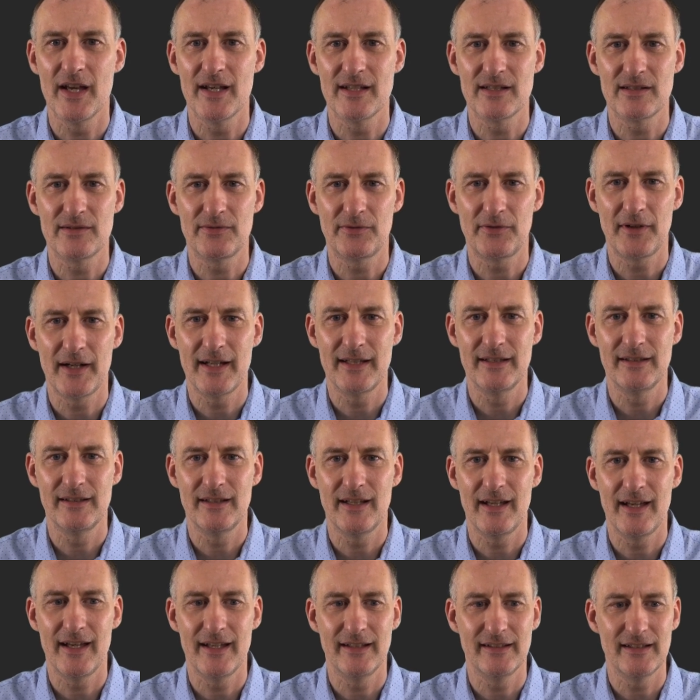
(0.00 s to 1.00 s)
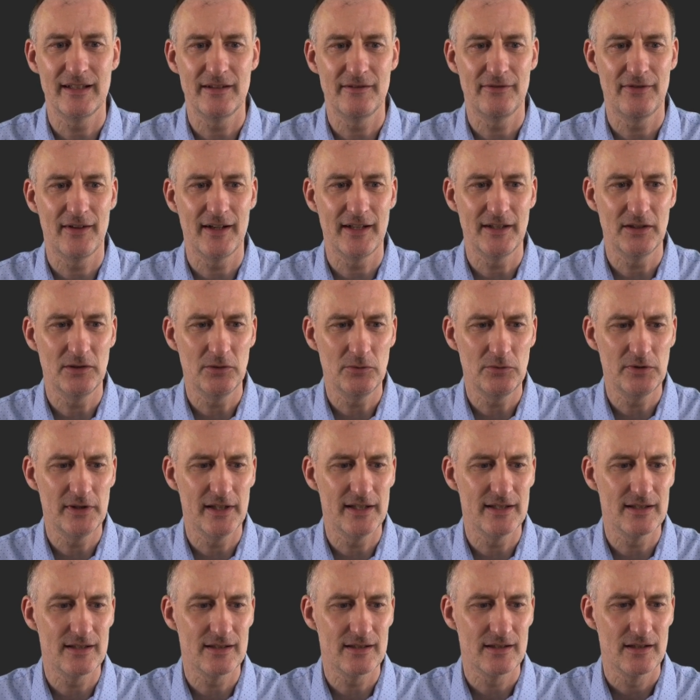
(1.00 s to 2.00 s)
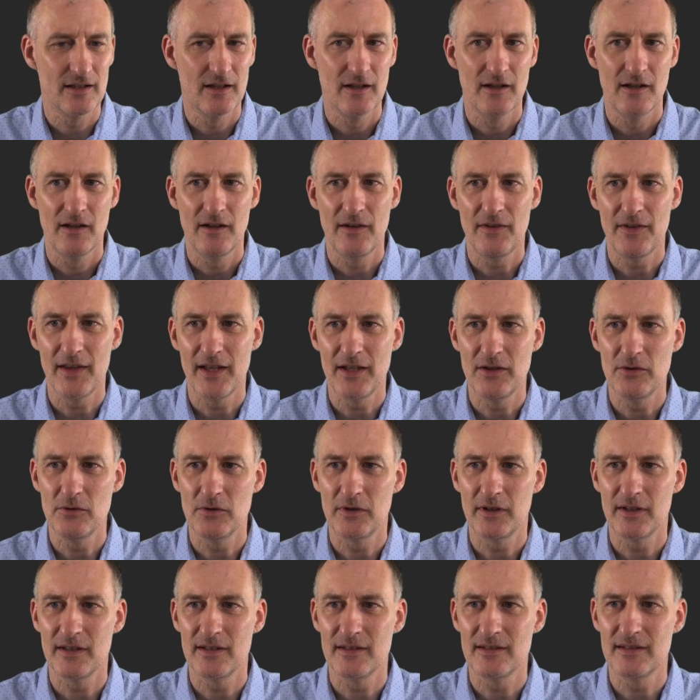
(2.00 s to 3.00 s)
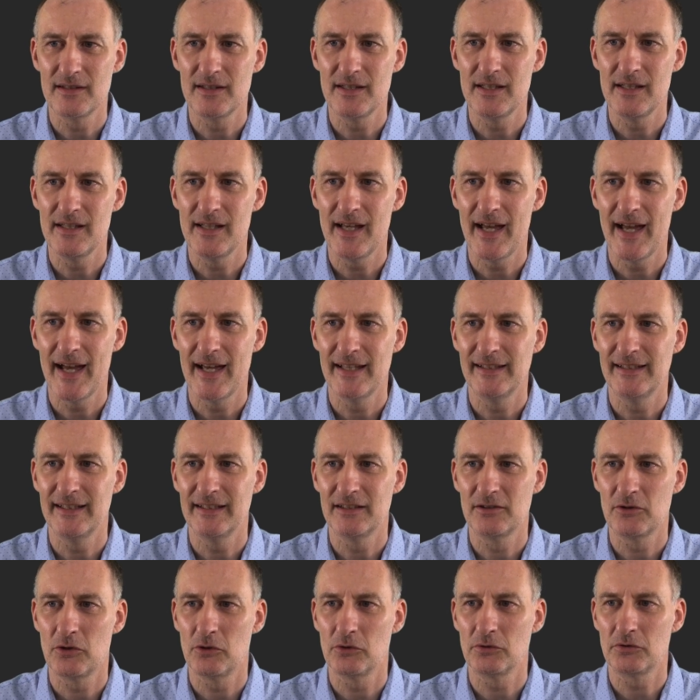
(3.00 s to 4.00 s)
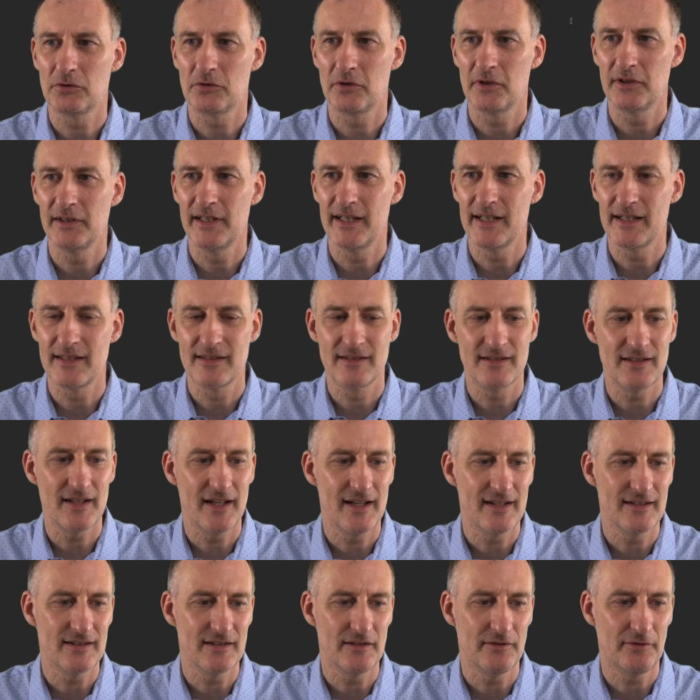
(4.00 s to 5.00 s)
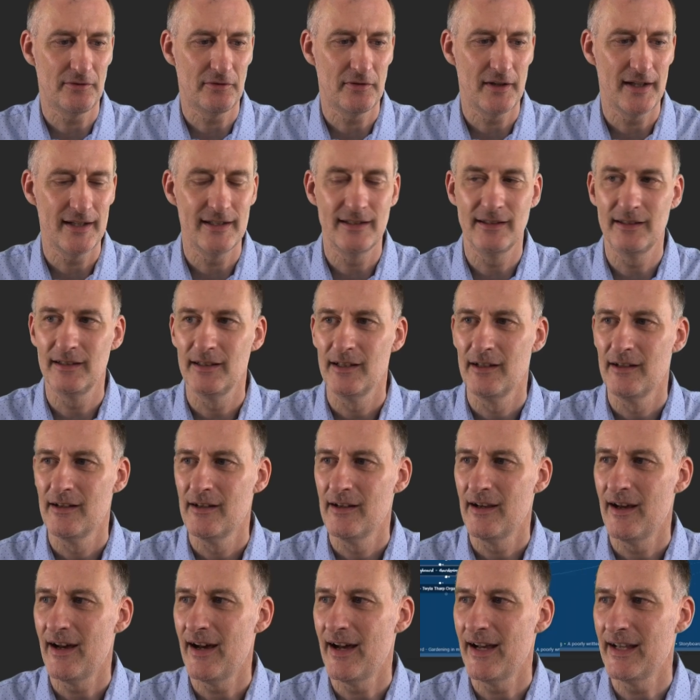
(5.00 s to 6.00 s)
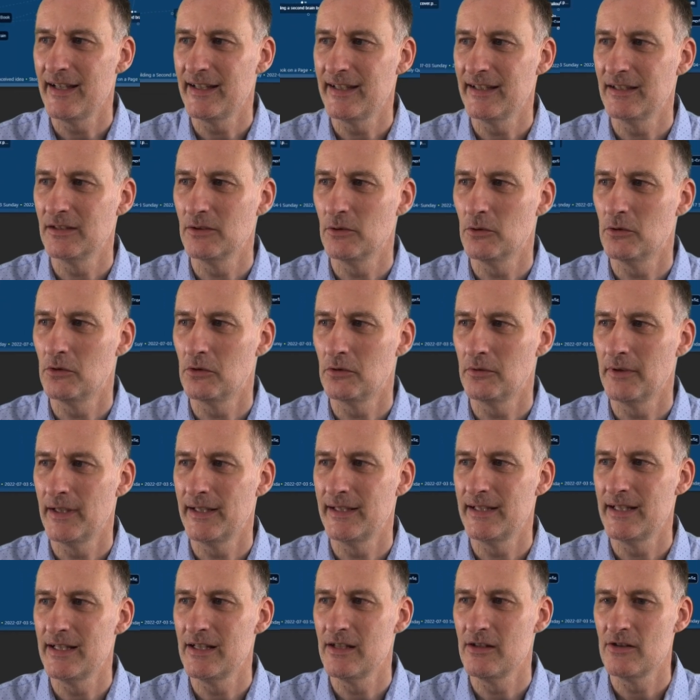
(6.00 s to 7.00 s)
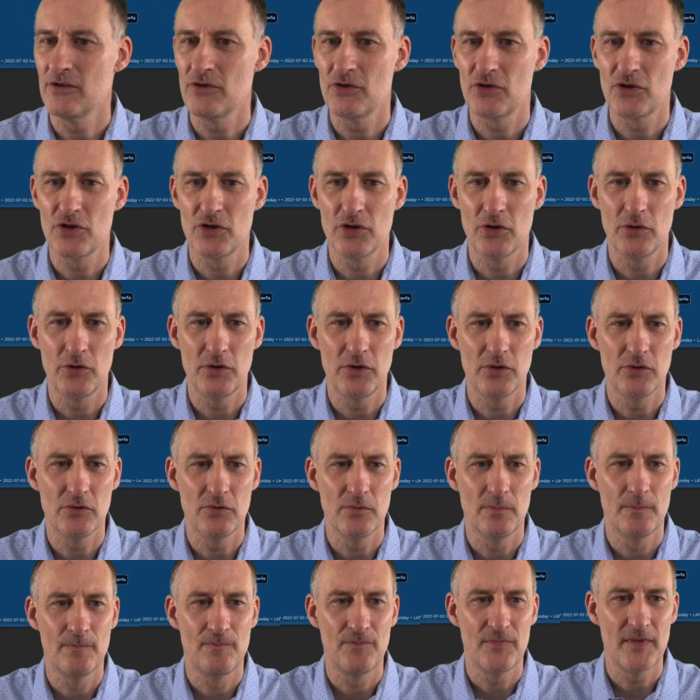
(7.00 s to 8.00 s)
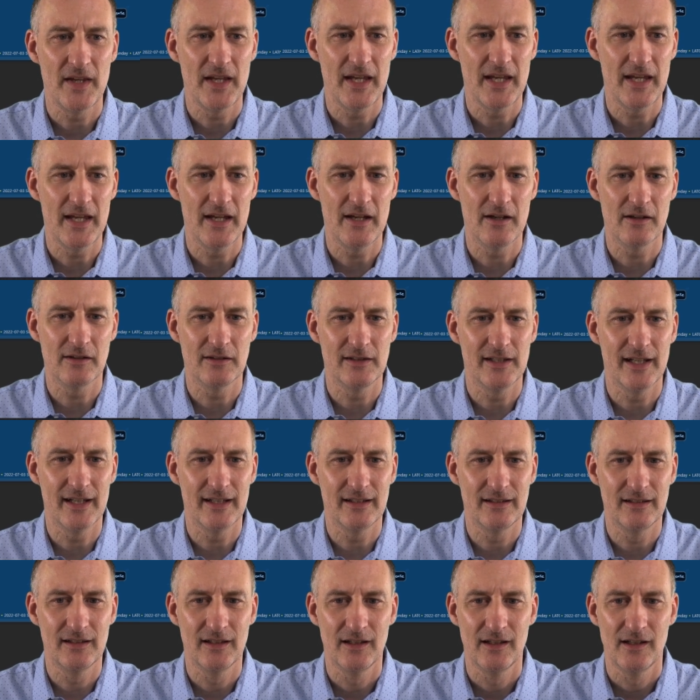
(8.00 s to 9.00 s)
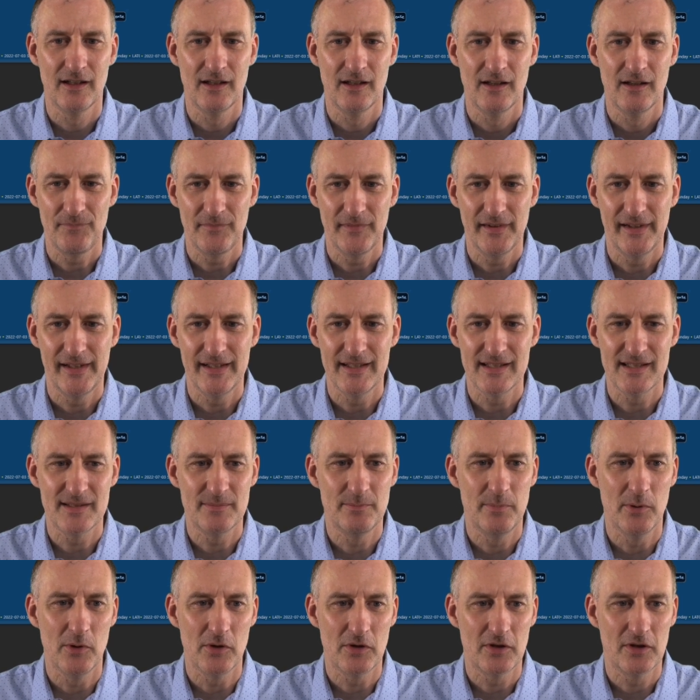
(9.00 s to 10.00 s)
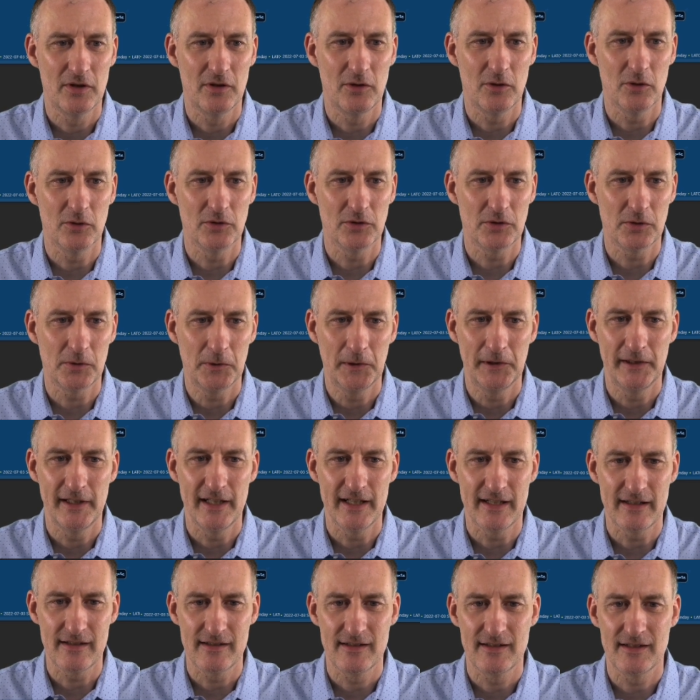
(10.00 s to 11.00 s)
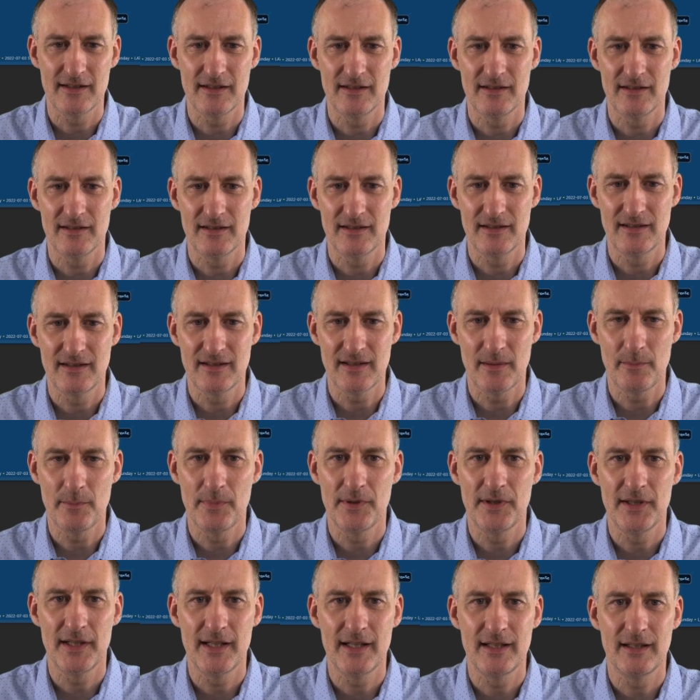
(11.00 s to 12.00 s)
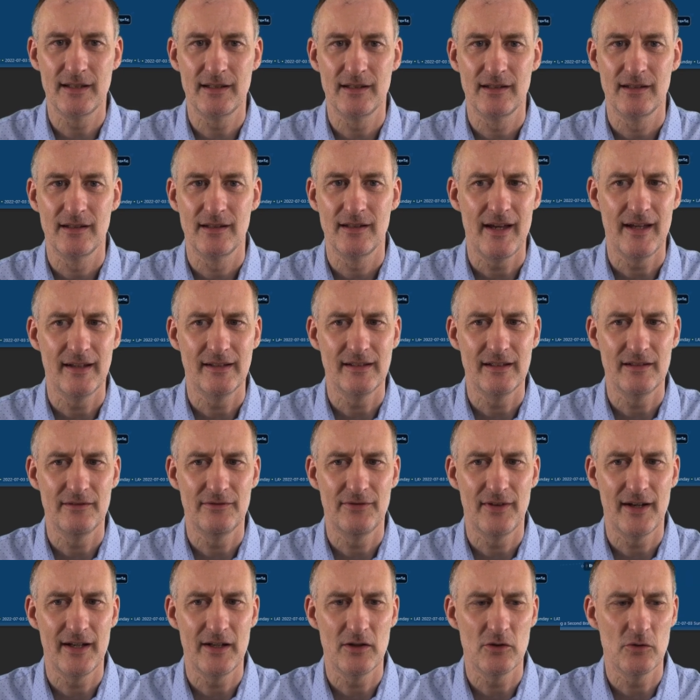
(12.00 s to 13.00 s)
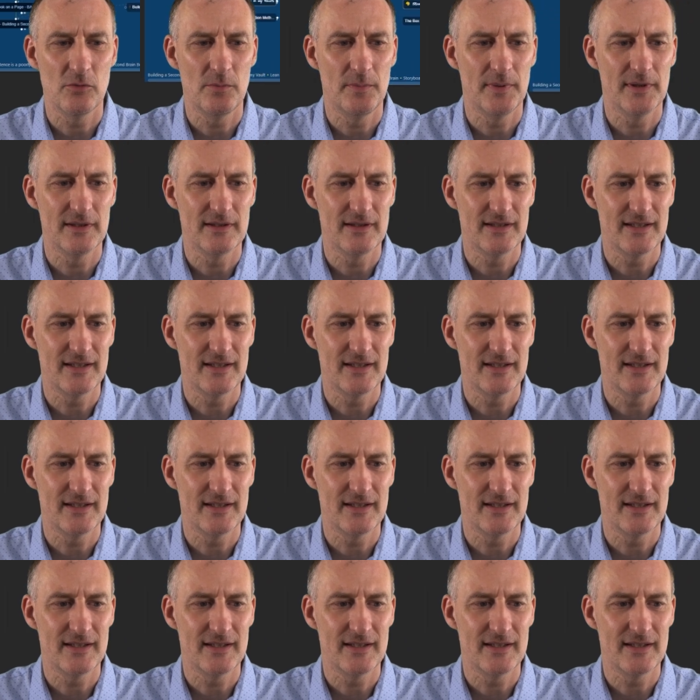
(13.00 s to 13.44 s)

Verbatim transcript: as friend. And if I do this, then you can see added contradicts as a friend. I can already show you here that this book contradicts something. And if I open